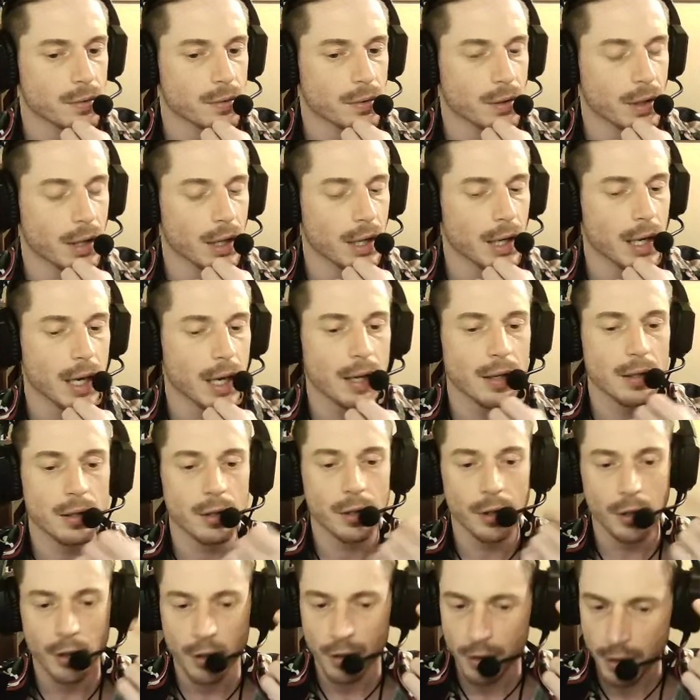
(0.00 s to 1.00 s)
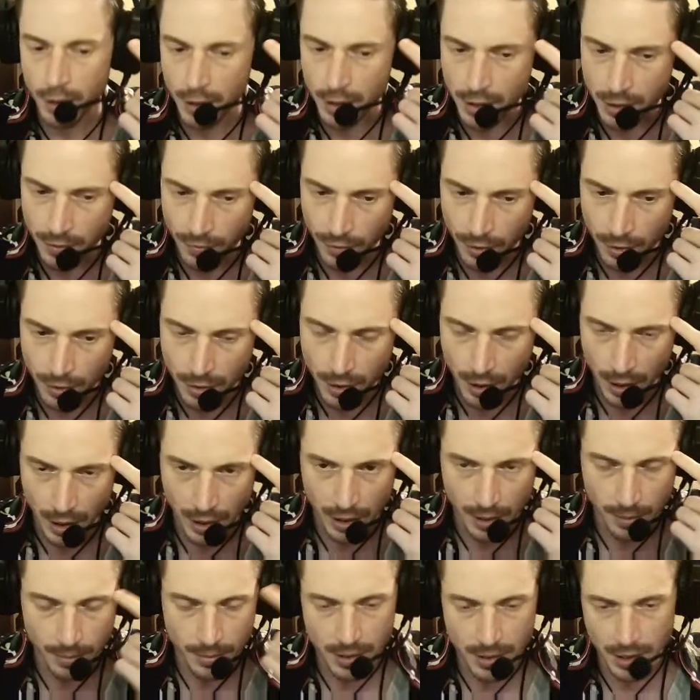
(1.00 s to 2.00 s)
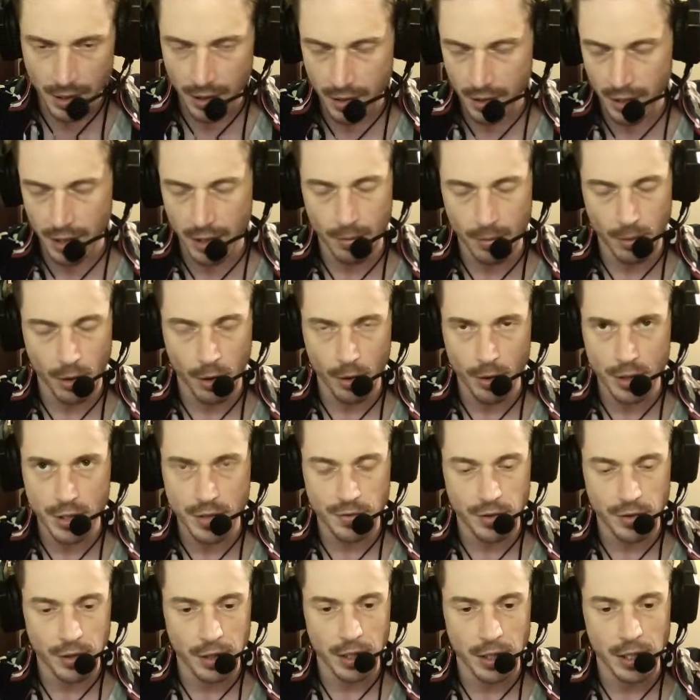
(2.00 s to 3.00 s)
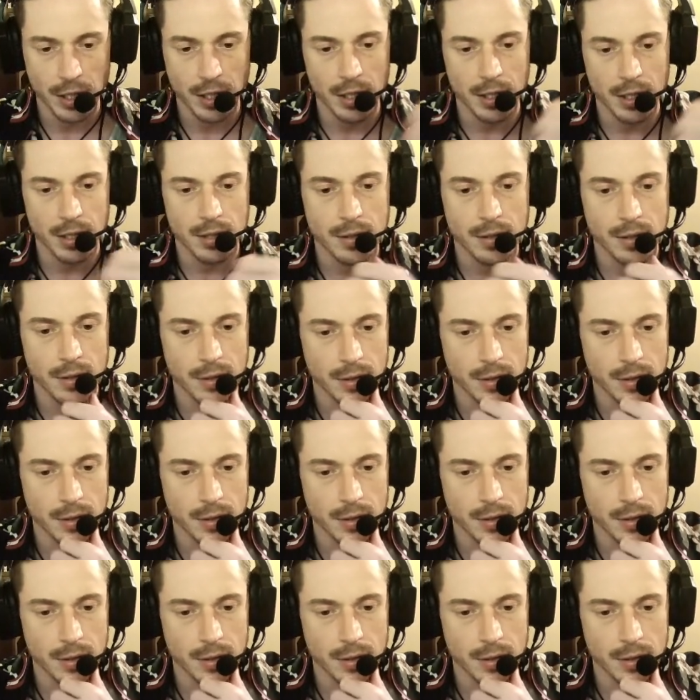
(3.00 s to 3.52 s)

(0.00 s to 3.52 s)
had learned this a few times and I always forget it.